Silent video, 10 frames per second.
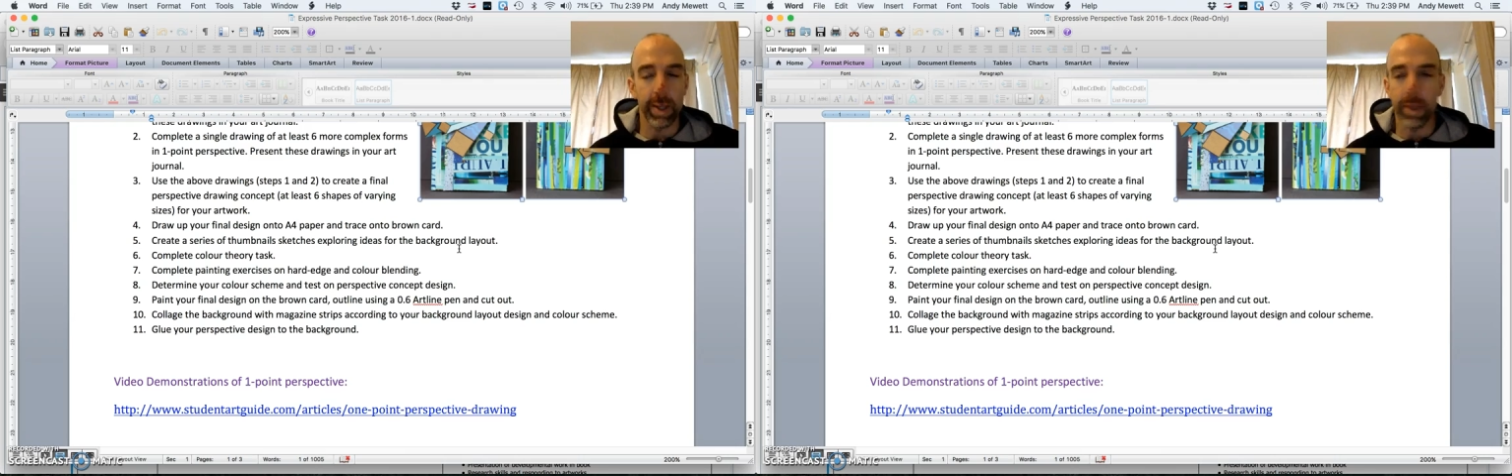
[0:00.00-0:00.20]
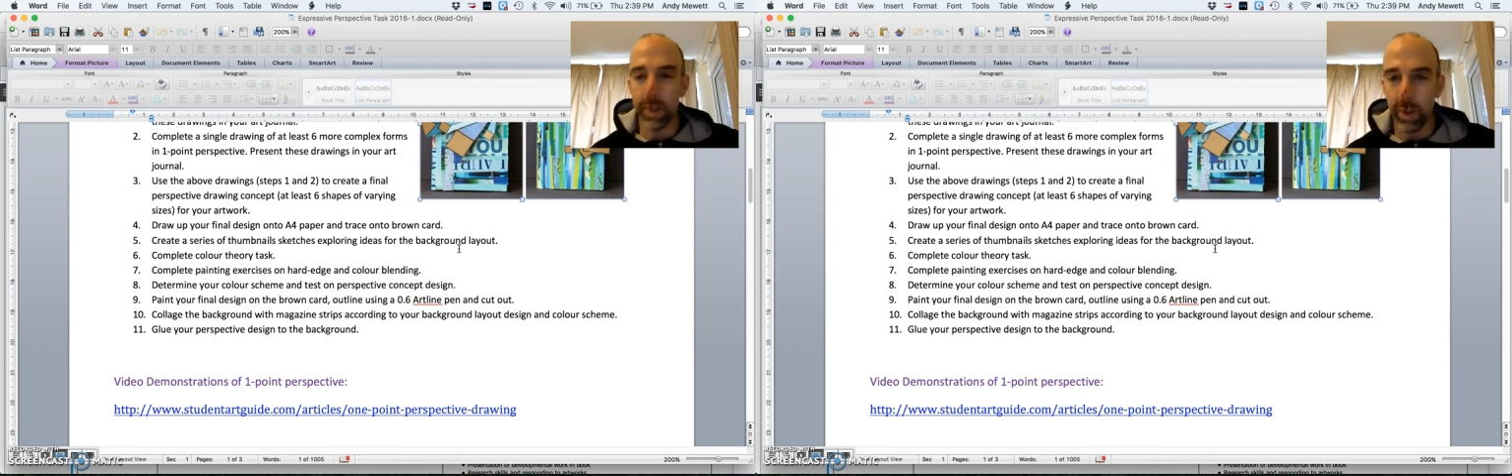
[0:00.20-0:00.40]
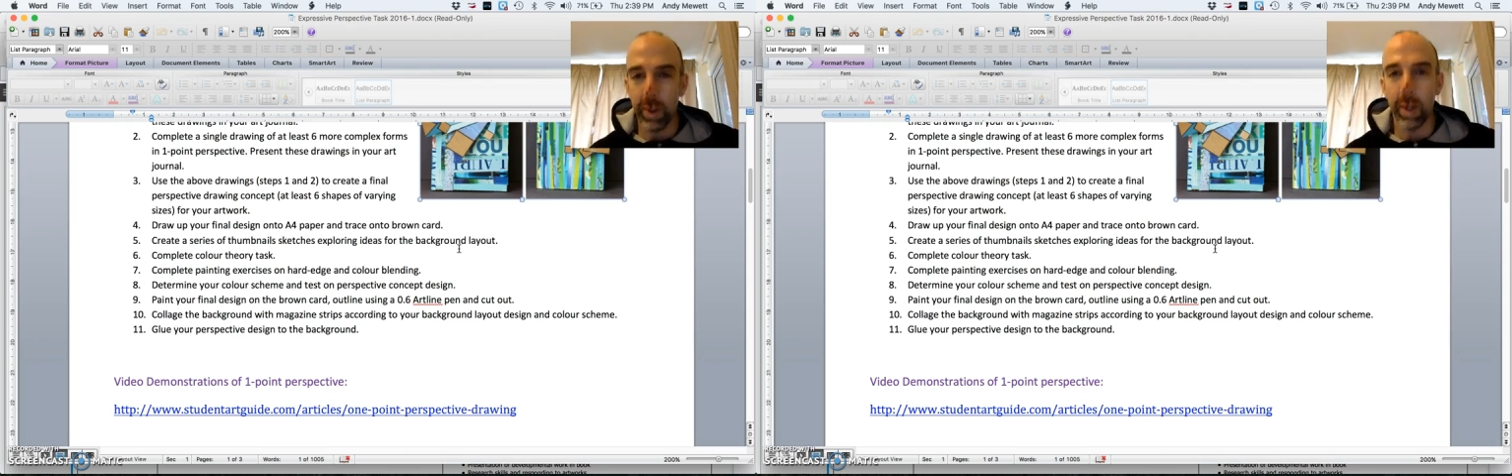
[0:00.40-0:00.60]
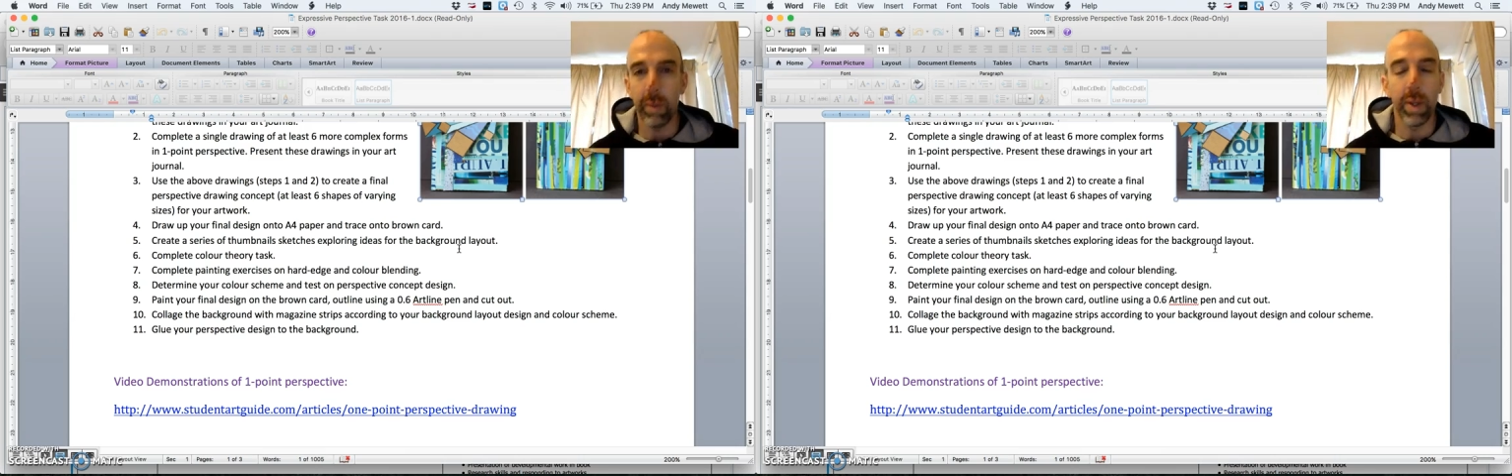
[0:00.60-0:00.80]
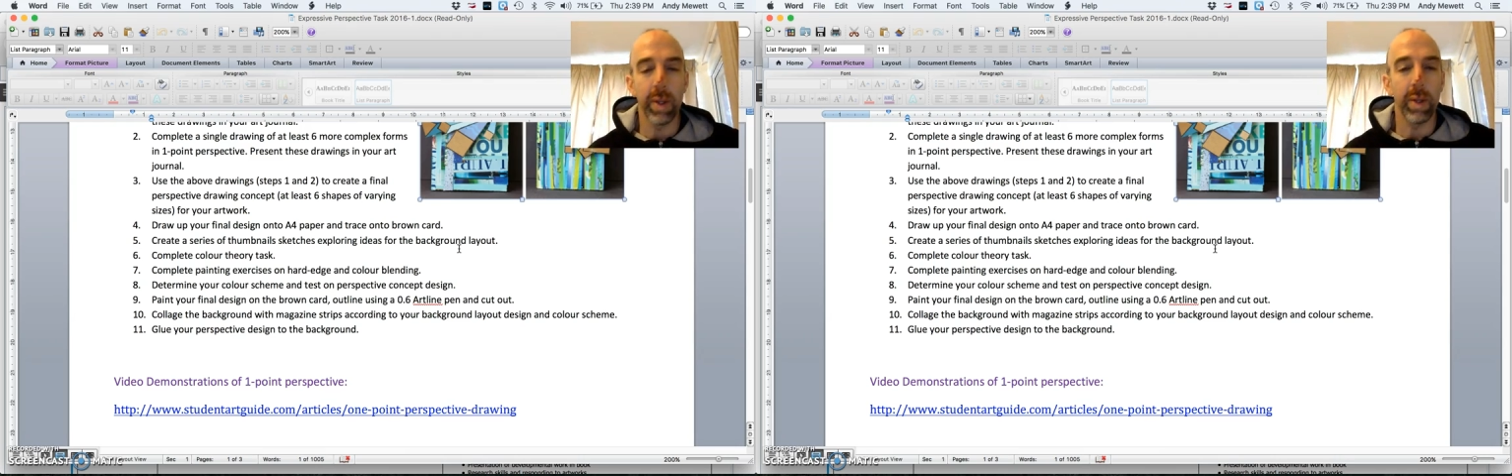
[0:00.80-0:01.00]
sorry, I'm
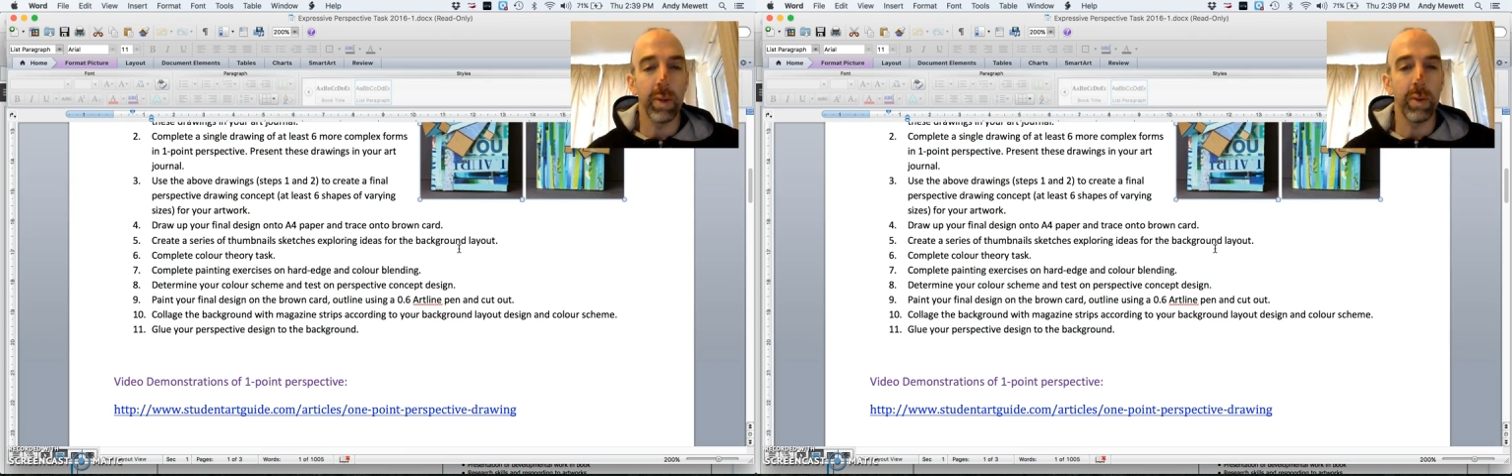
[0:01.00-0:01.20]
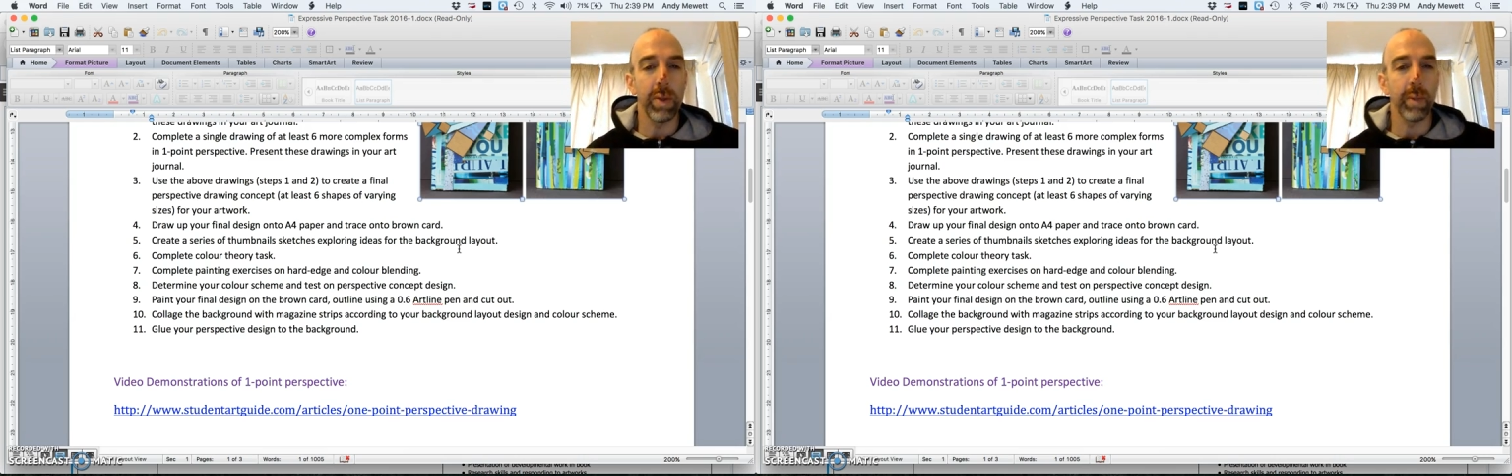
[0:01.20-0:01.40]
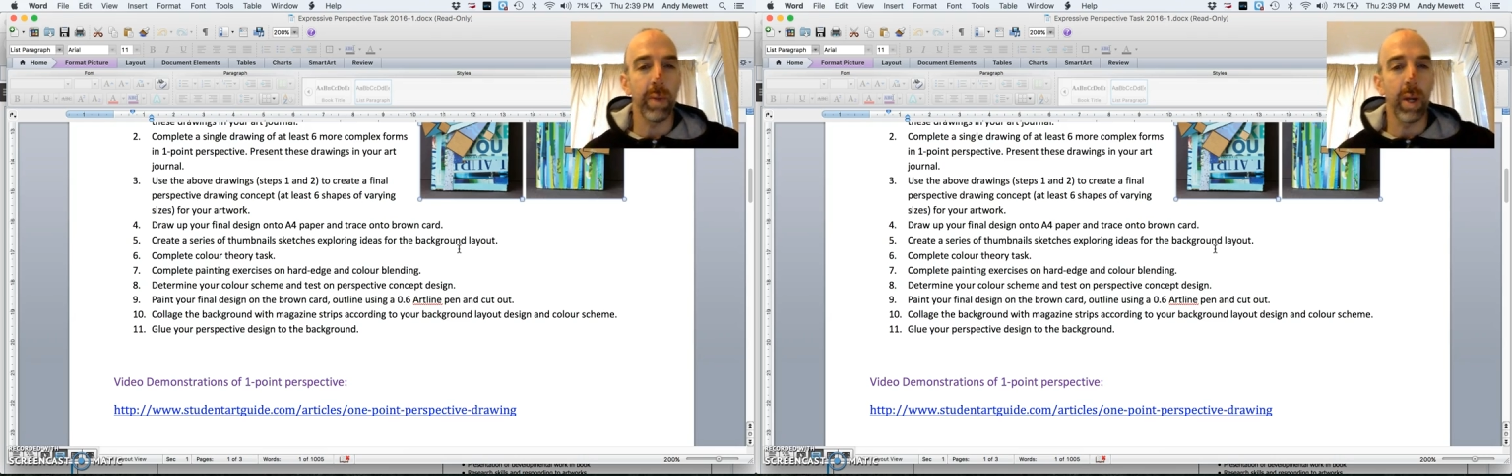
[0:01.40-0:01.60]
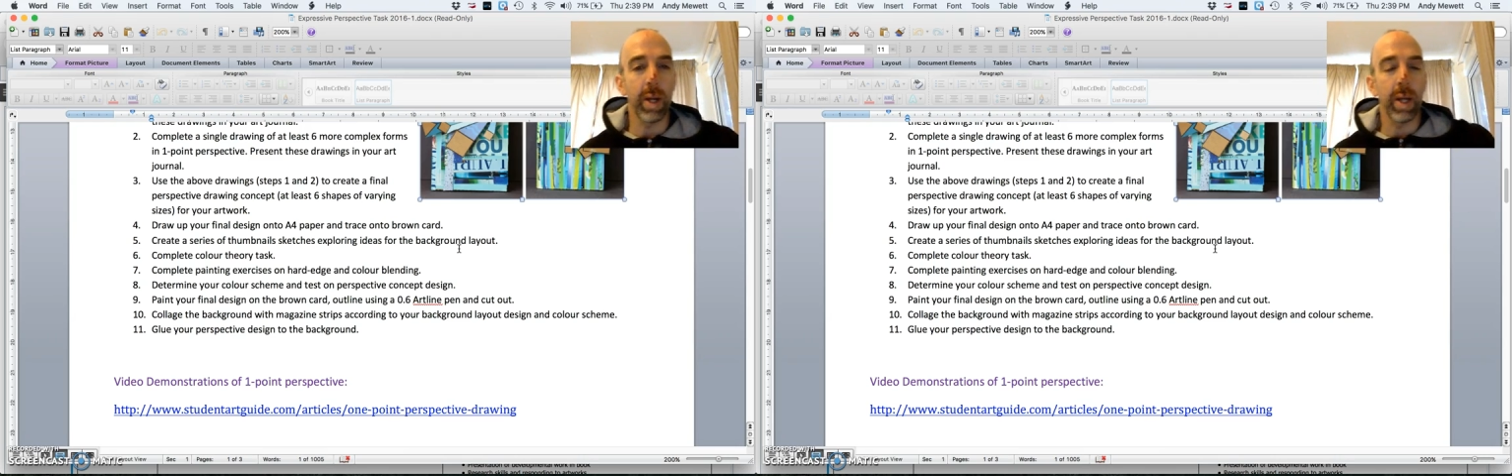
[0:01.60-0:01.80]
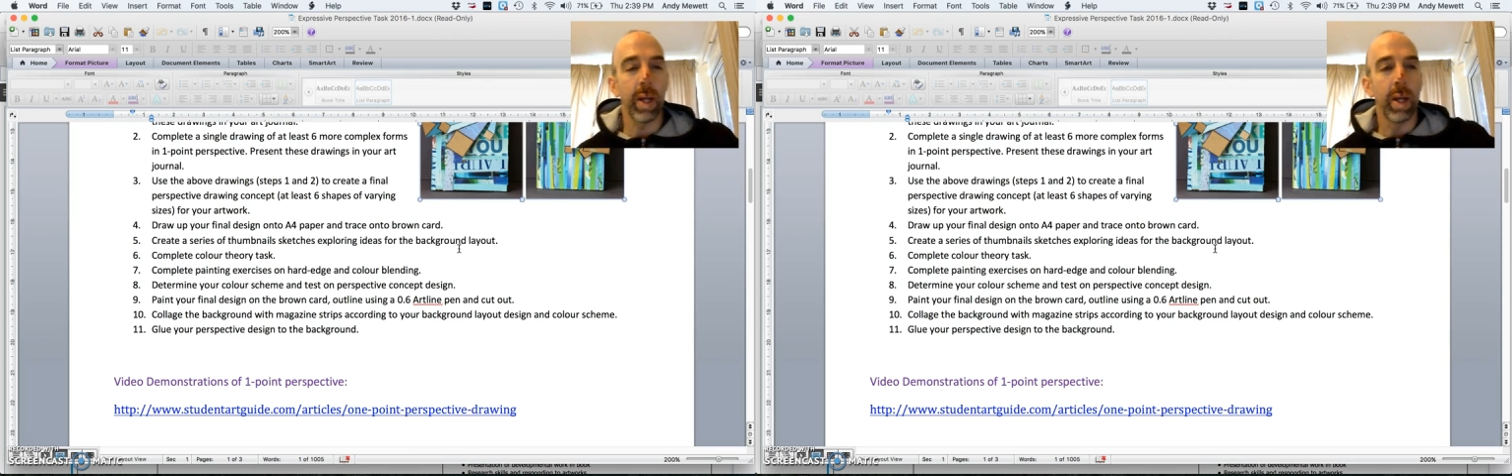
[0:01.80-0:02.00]
losing
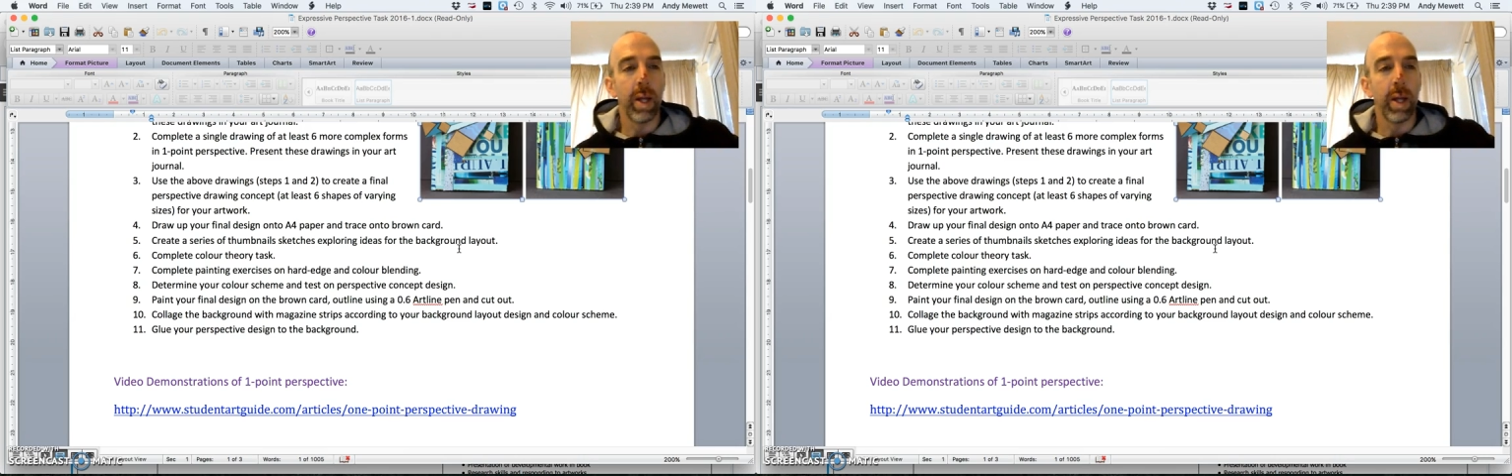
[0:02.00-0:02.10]
my